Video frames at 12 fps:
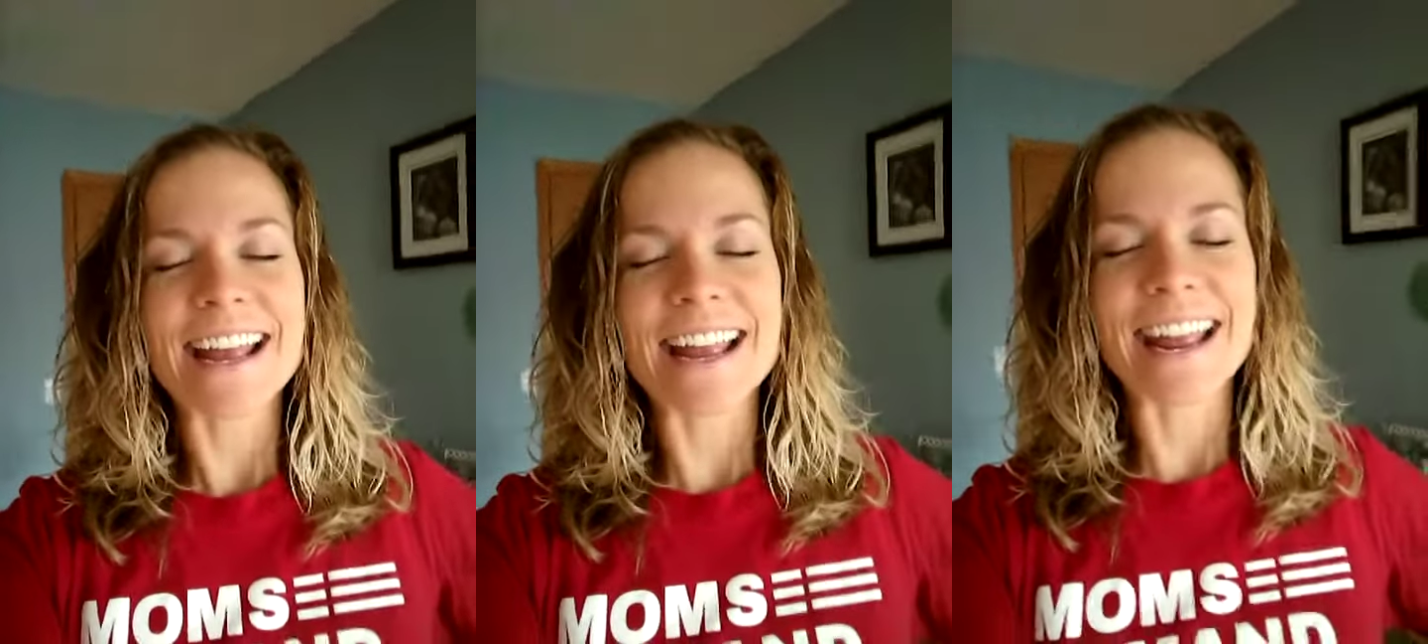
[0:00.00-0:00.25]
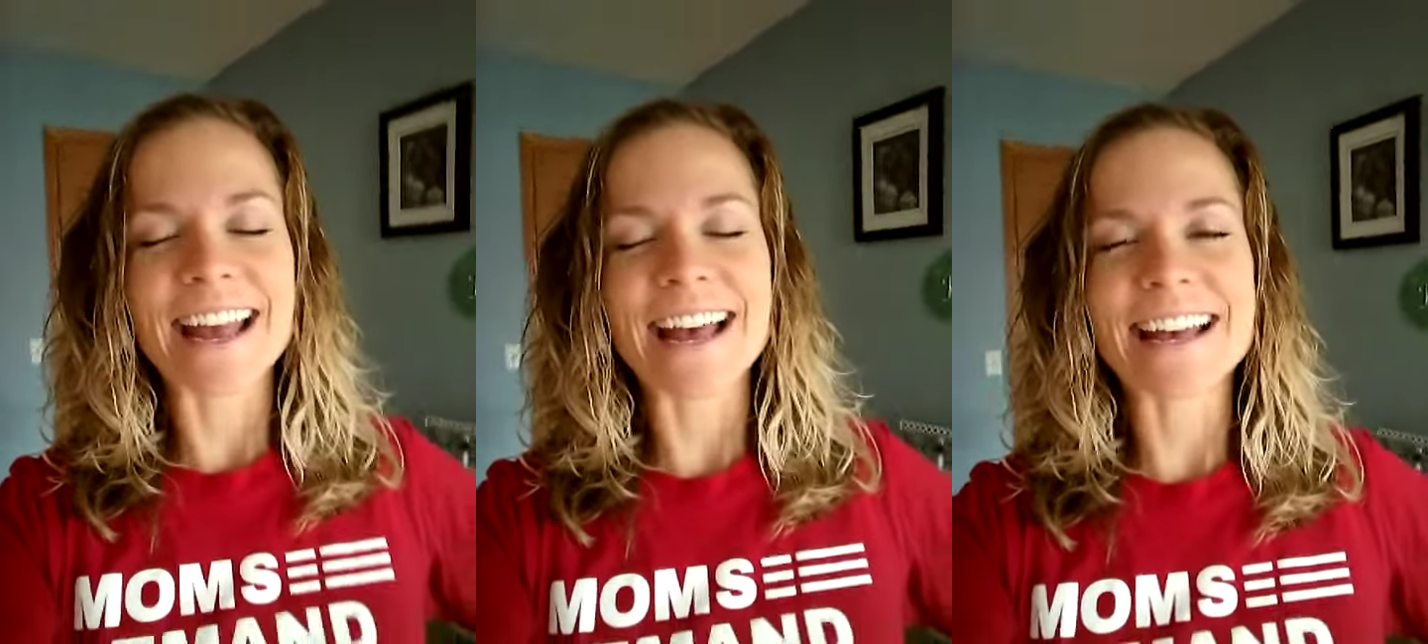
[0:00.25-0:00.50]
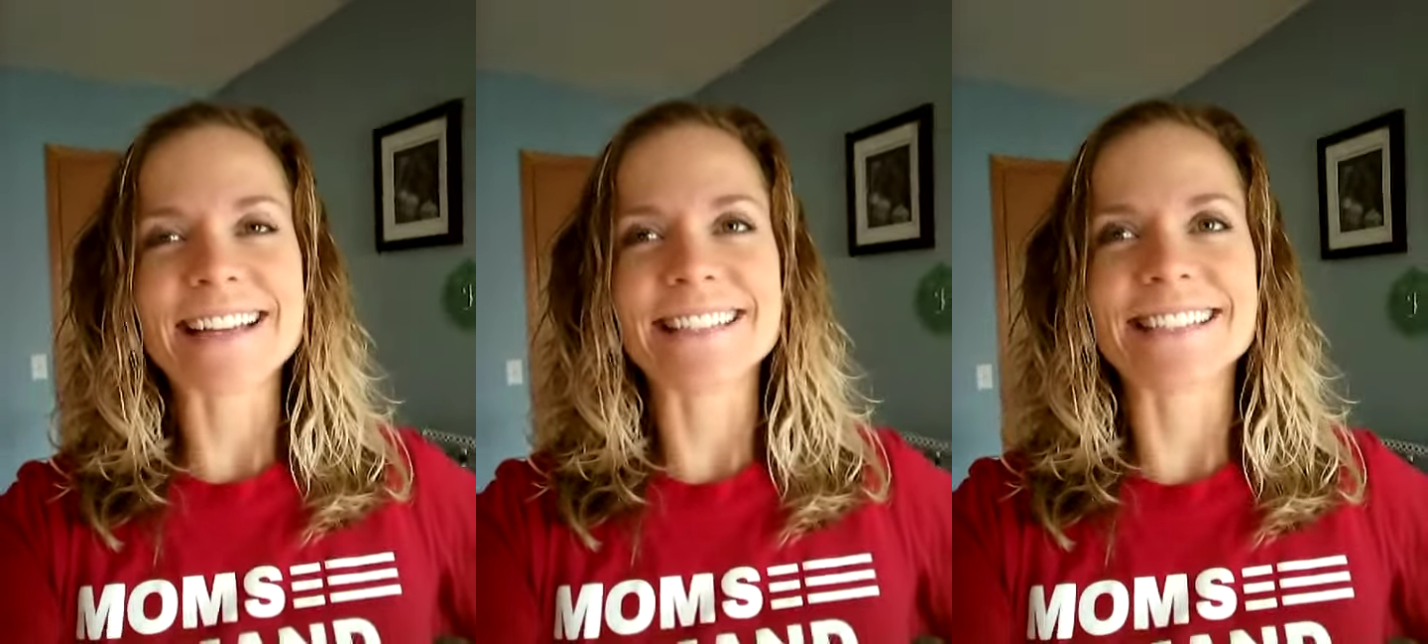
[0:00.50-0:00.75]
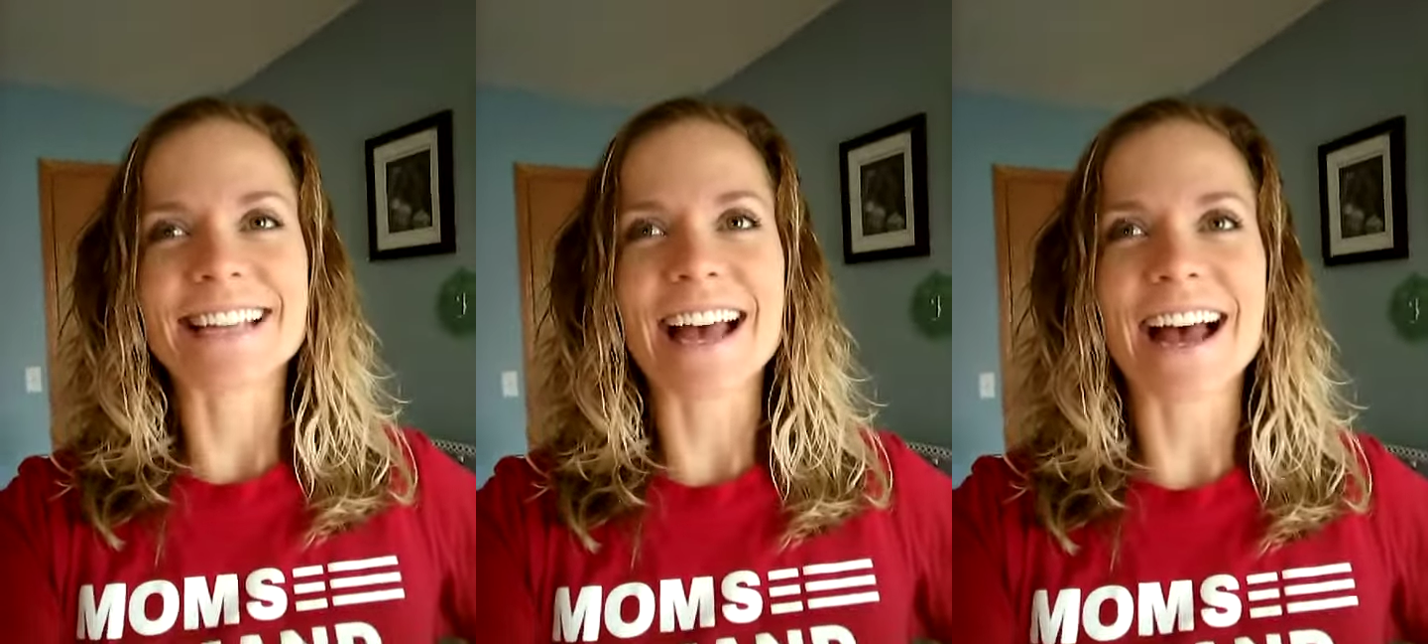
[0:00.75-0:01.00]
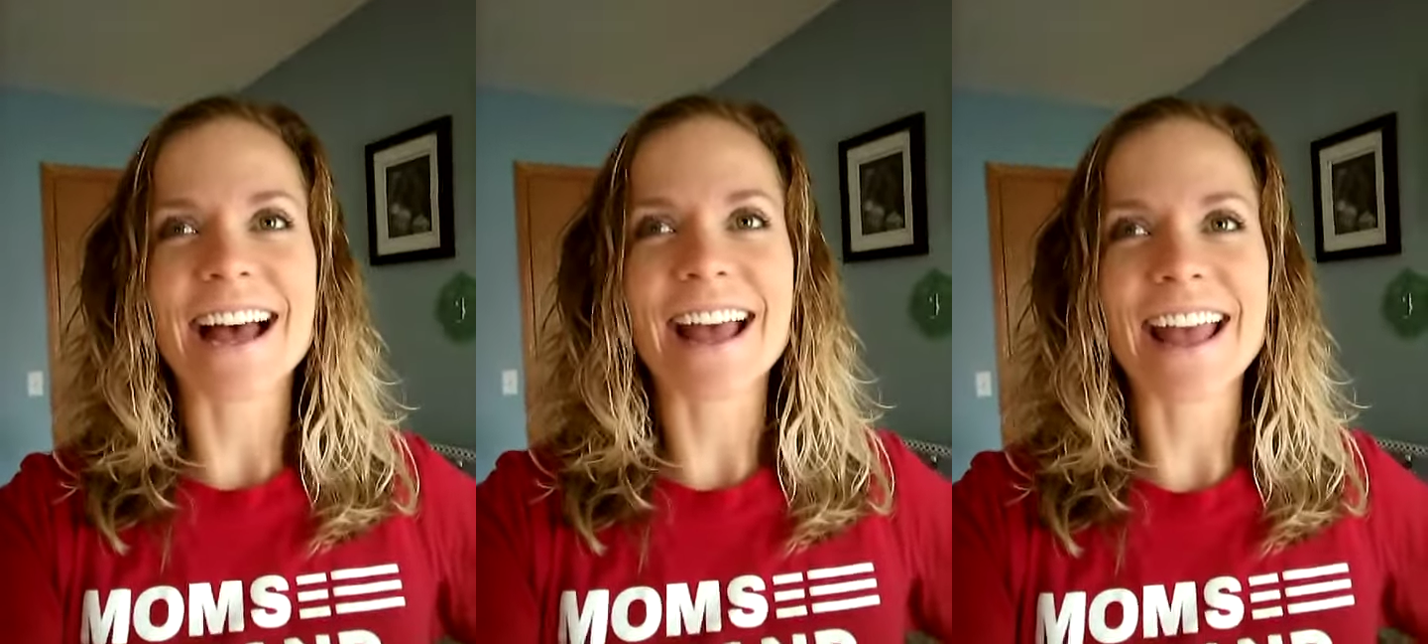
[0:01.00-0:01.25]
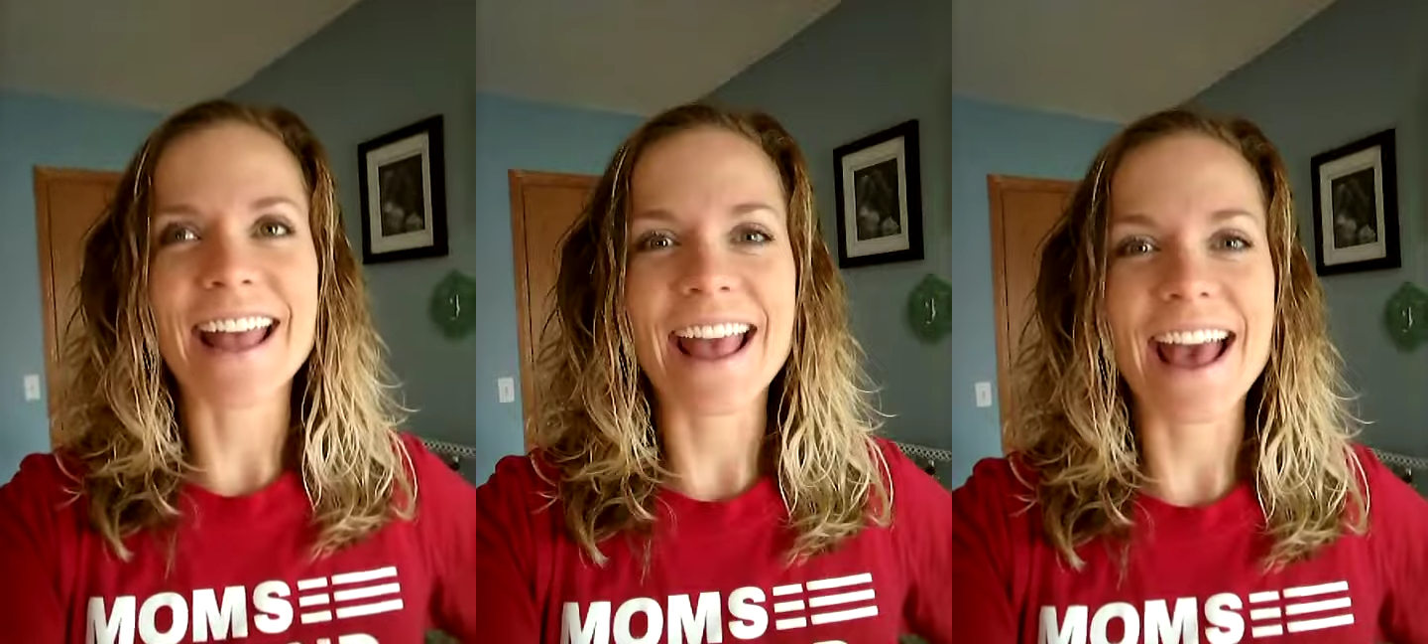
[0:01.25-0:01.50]
And
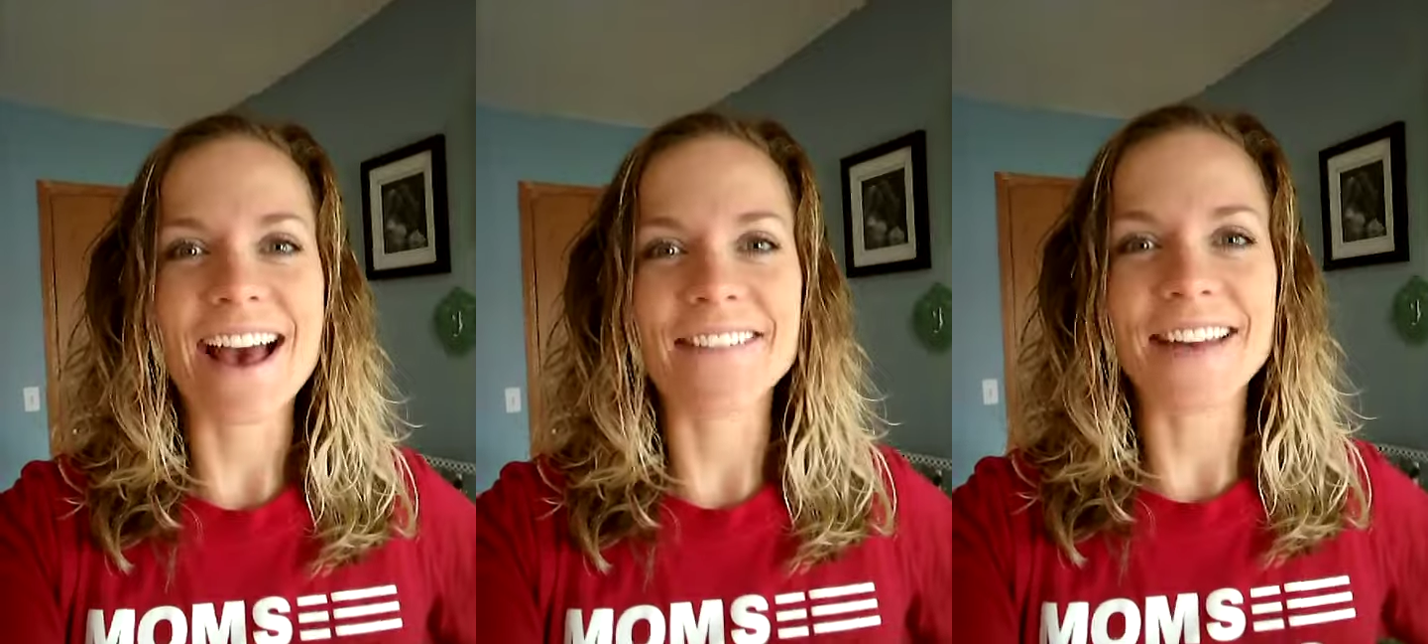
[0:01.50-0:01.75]
I have